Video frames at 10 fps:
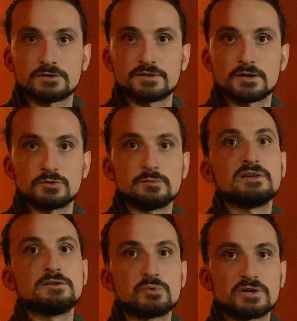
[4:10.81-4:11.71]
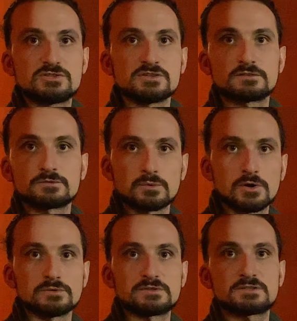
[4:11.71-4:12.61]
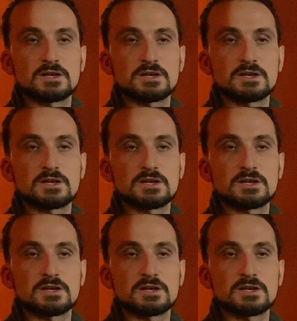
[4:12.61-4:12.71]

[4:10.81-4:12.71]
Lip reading: They could build bridges, roads,